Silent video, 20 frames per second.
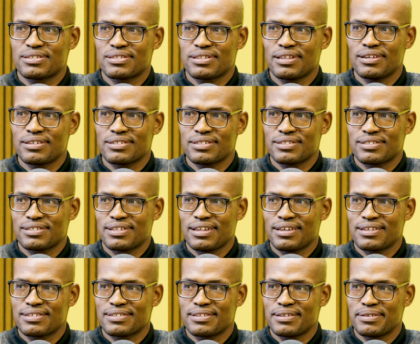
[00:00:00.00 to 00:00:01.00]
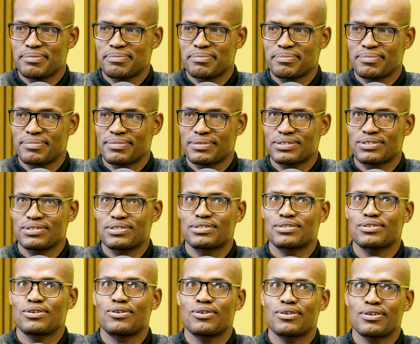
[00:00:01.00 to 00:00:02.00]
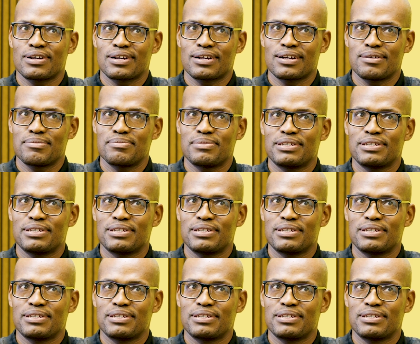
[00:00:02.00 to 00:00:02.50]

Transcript: the last name. So it's Uncle Kwame.